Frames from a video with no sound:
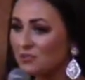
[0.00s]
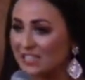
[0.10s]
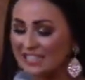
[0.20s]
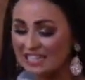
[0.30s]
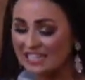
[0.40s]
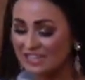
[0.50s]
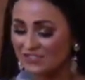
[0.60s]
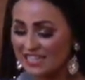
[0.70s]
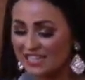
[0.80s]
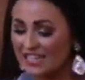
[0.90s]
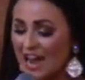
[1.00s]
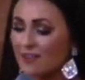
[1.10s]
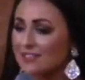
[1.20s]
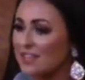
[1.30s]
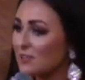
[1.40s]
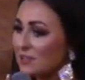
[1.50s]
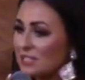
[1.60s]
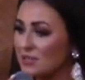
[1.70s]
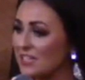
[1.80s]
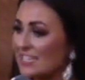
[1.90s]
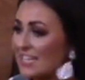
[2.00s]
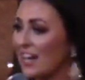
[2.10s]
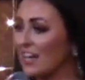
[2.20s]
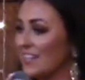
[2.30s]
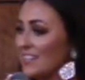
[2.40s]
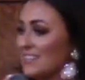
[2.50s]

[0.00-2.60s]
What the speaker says: Good evening. How is everyone doing tonight?